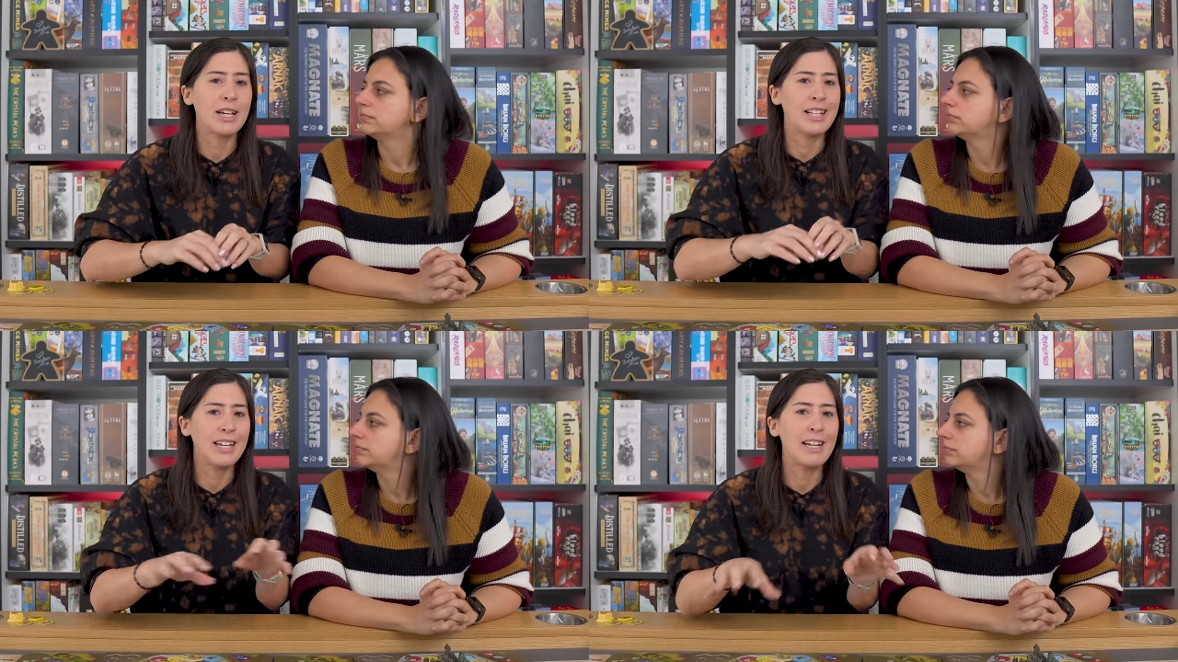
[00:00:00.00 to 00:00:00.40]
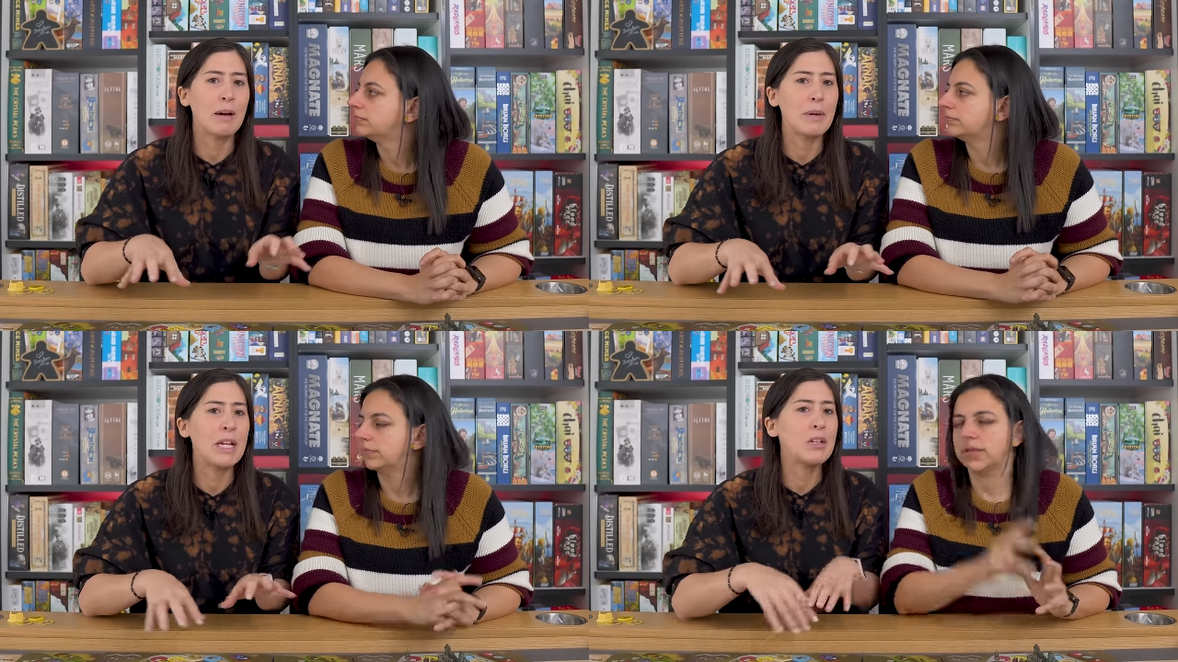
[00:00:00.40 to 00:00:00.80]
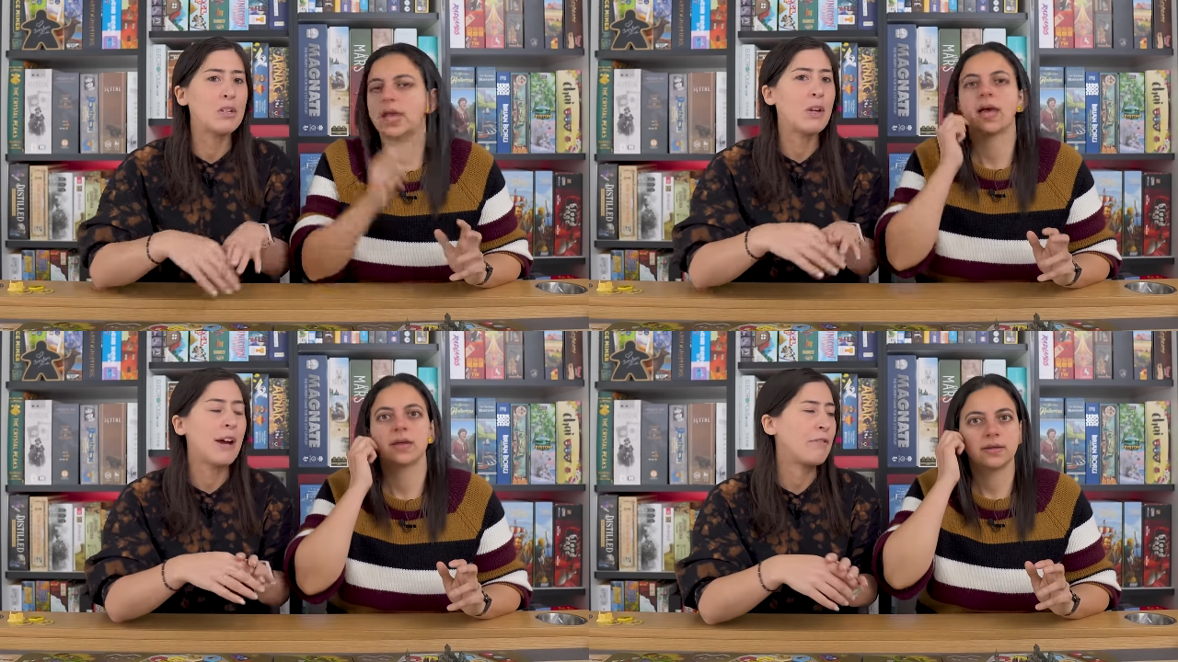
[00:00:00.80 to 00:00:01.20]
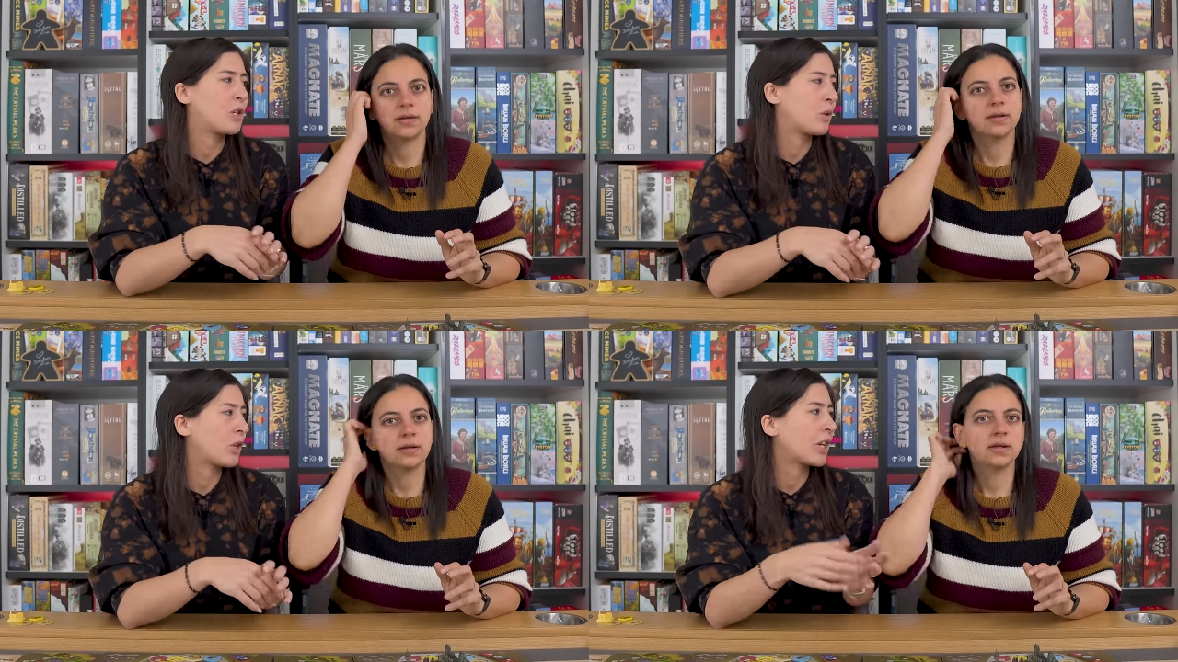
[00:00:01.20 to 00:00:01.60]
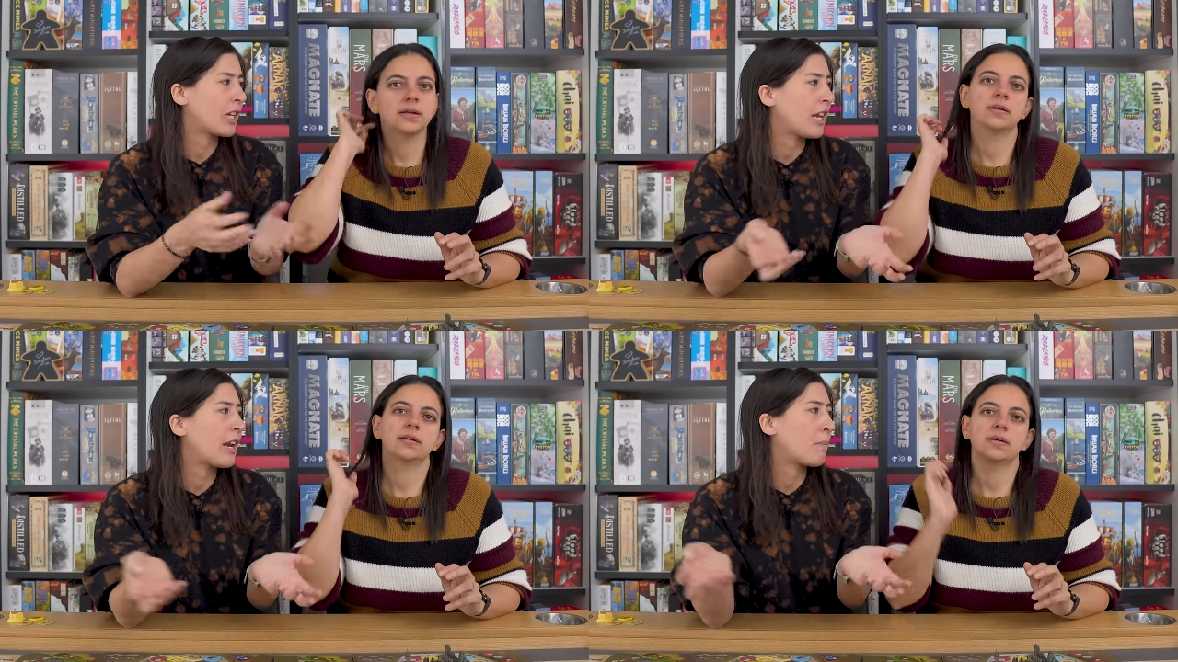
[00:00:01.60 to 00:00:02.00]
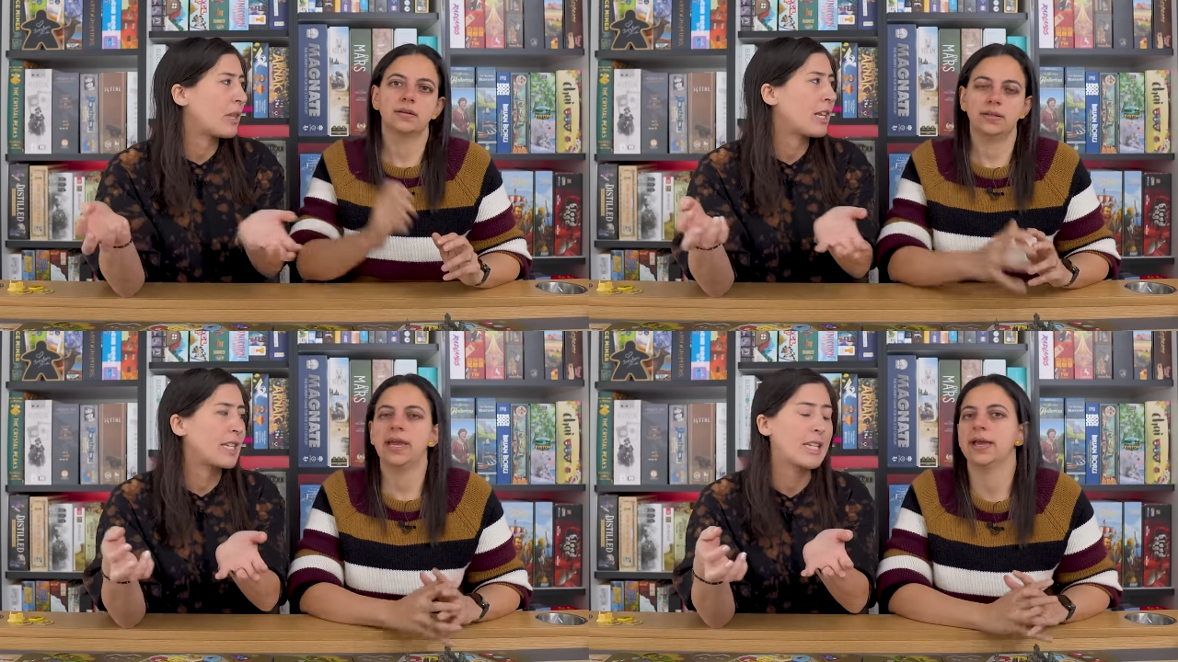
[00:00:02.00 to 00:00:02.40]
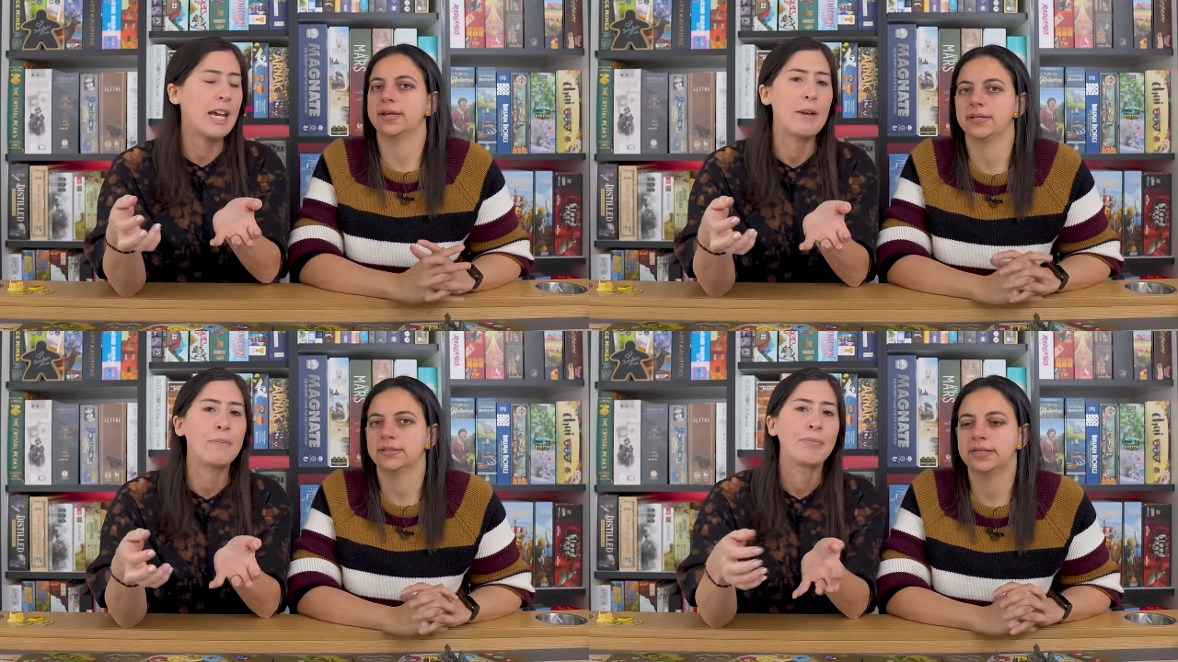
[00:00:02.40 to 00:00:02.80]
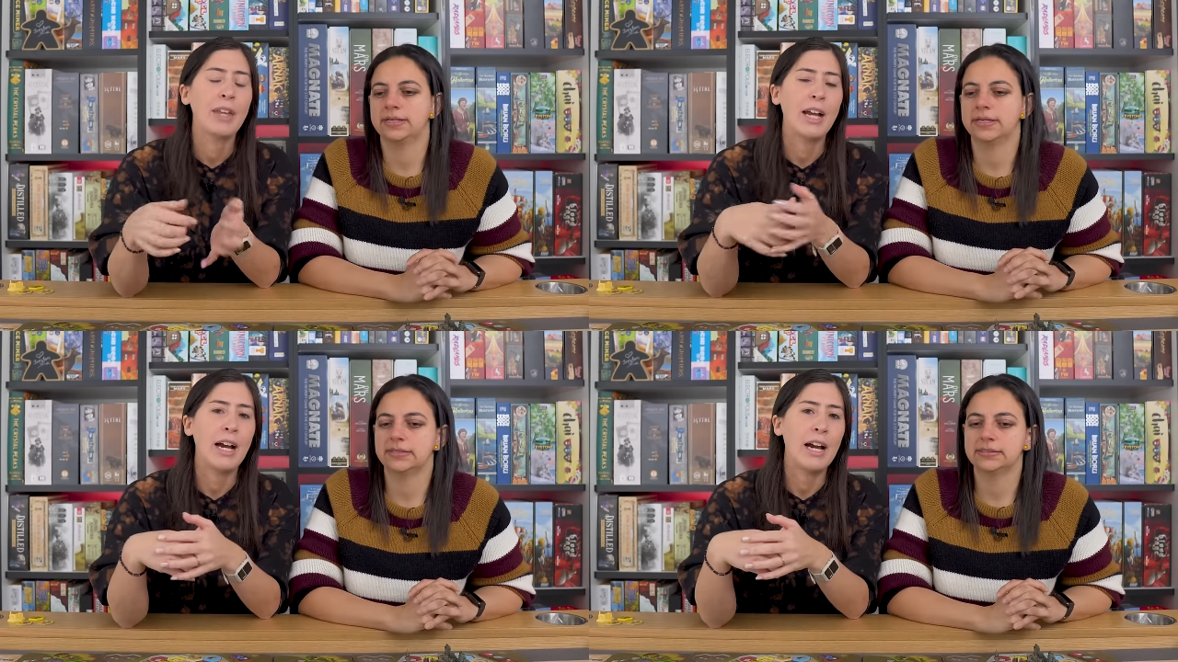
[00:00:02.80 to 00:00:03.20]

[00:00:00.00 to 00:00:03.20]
Speaker 1: the cleanup. And you yeah. do have to do a lot of cleanup in this yeah. game. Yeah, yeah.